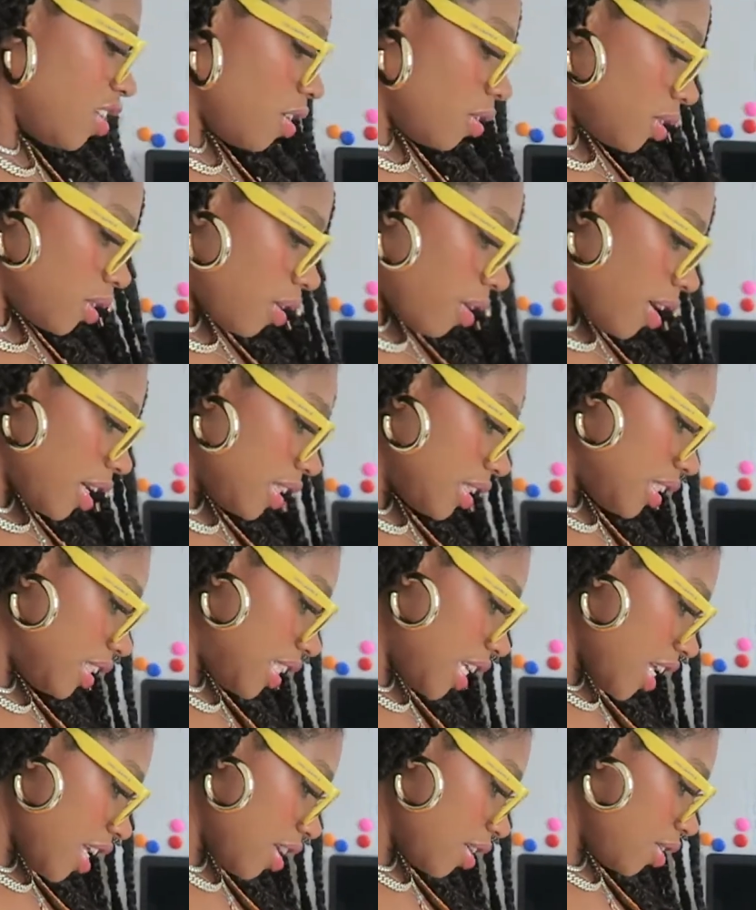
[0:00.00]
goes on to
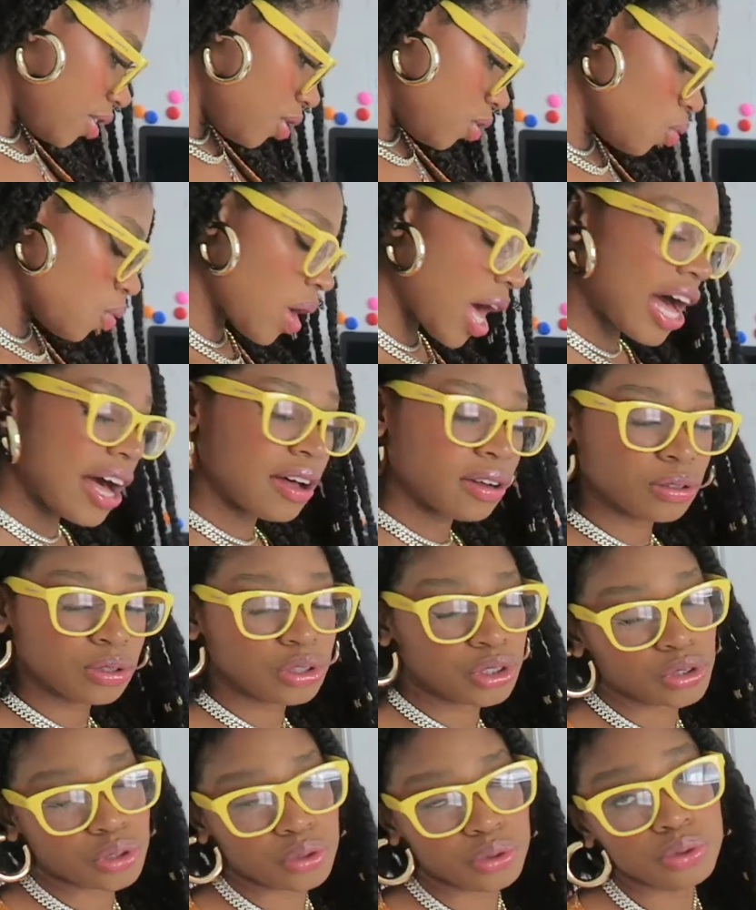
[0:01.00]
tell you how
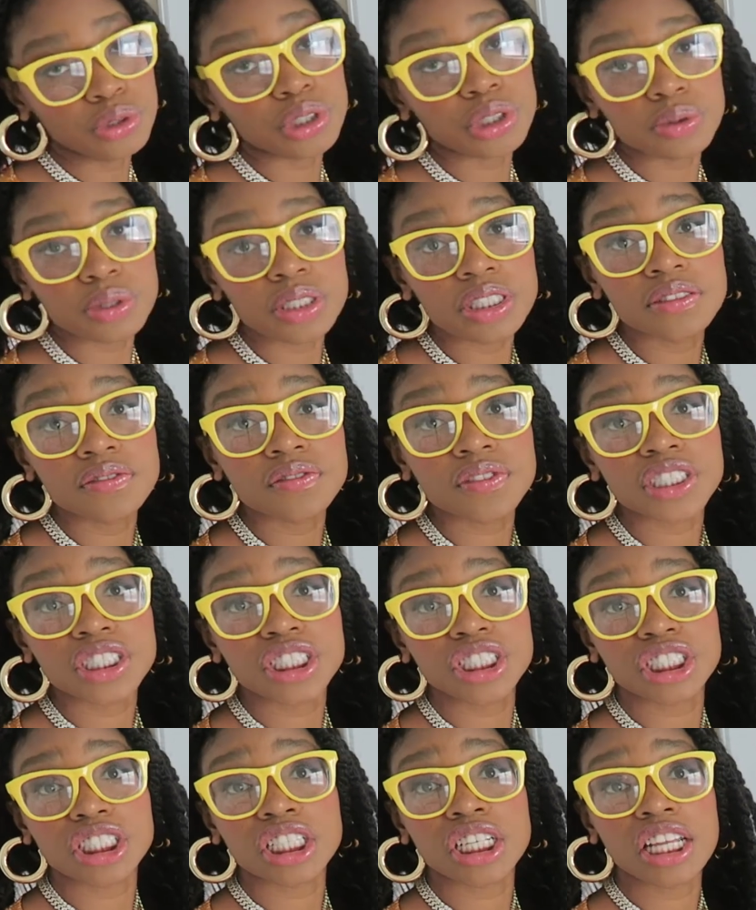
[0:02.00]
to do a
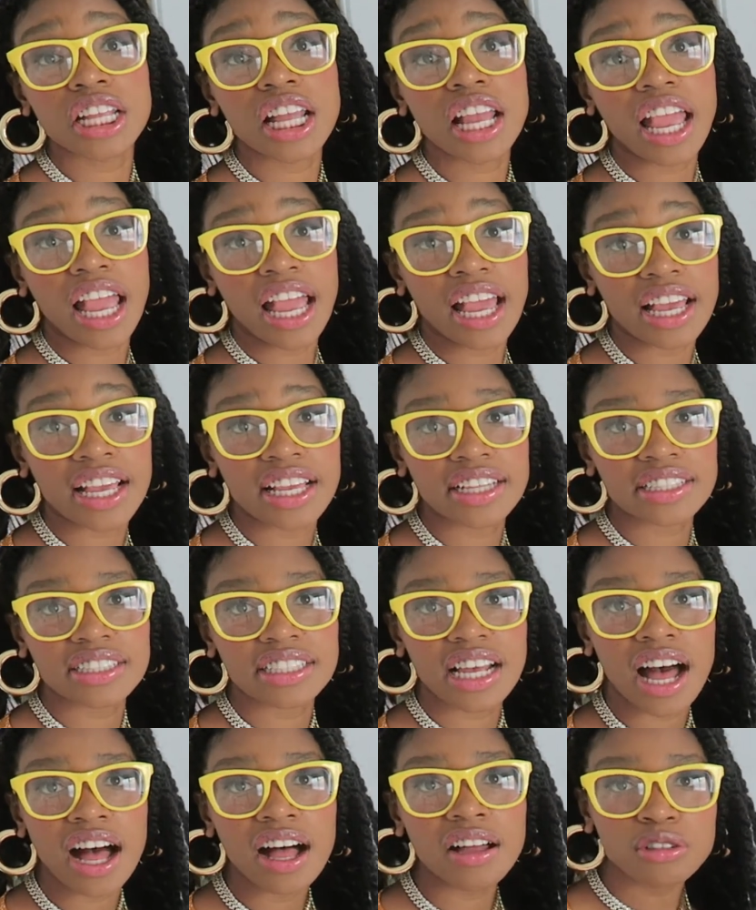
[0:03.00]
conversion,
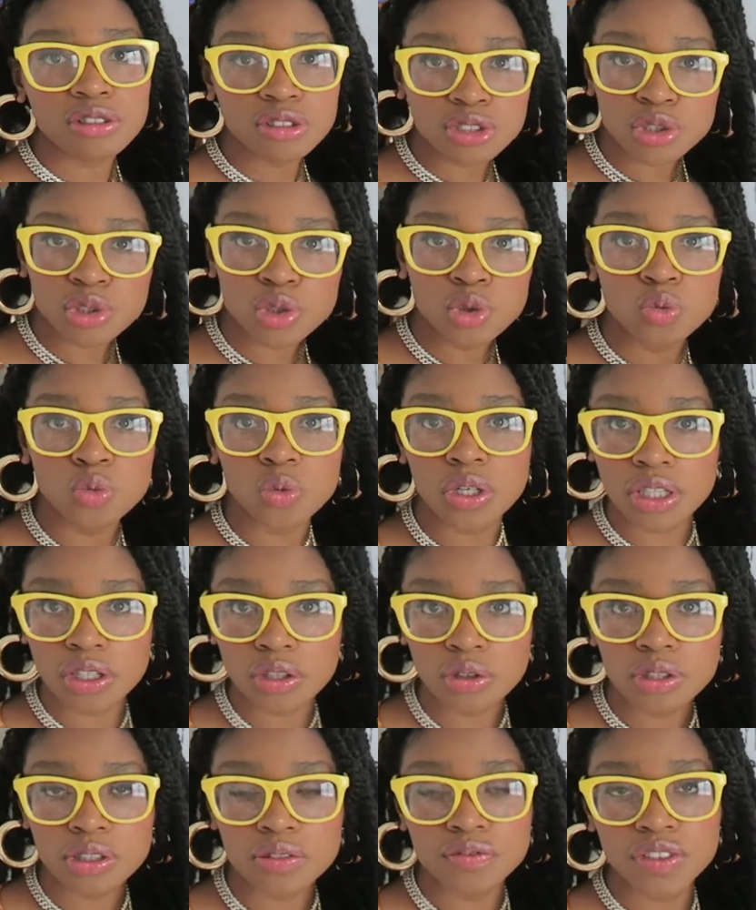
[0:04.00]
and I'll do one
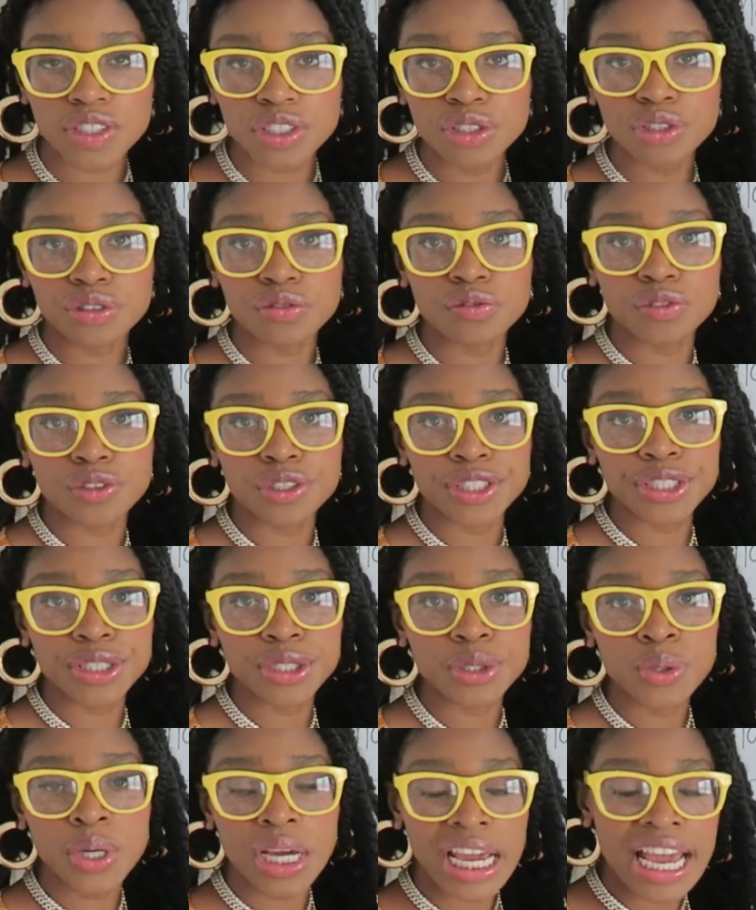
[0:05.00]
little conversion for
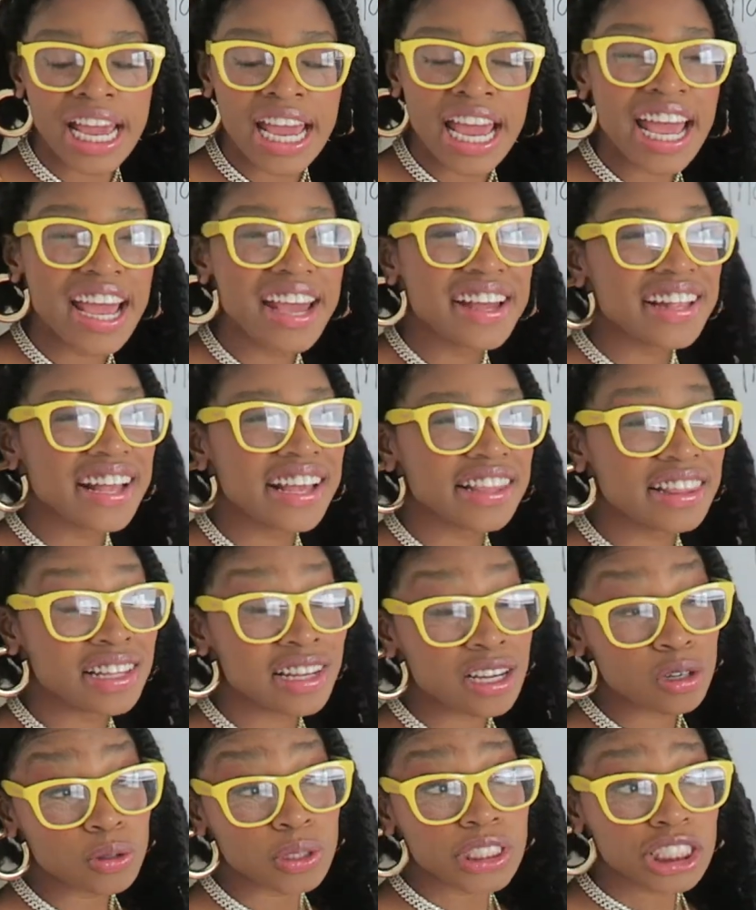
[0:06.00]
you, and I
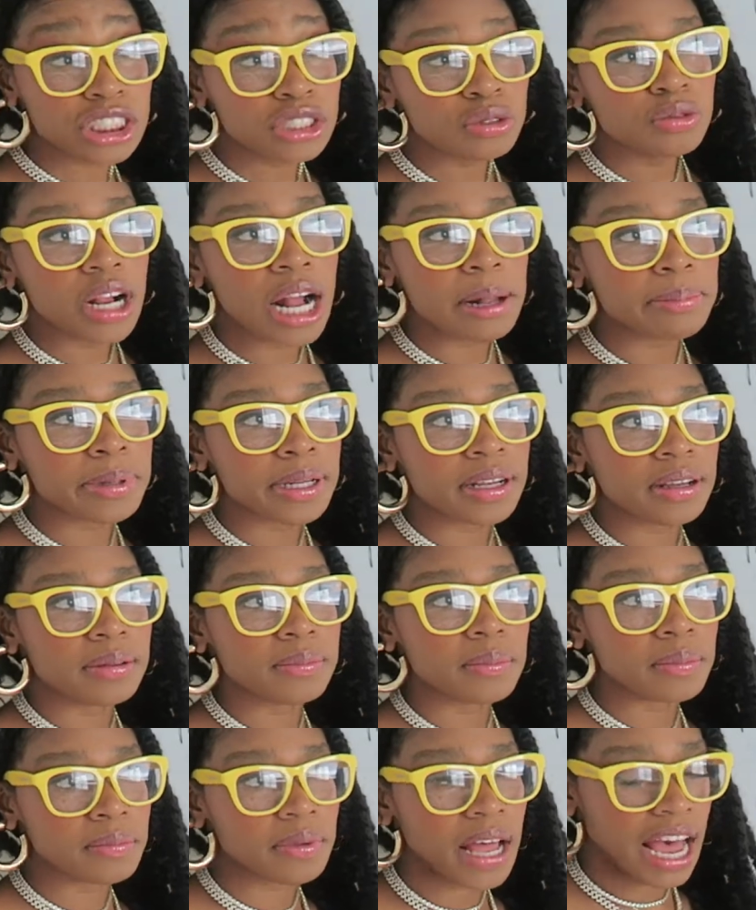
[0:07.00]
think we should wrap it up
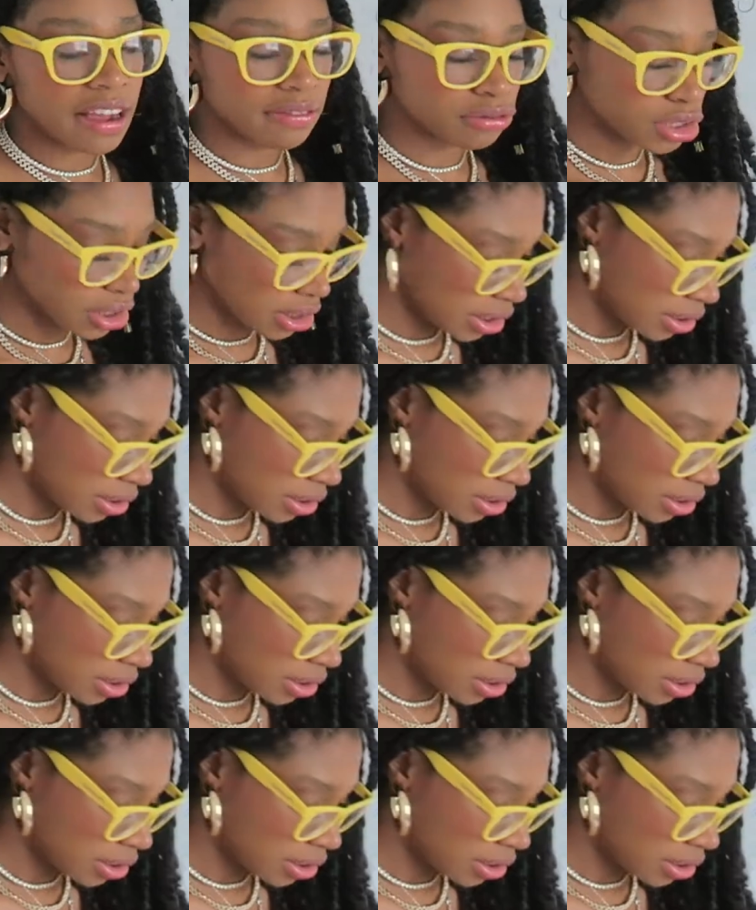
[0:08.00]
after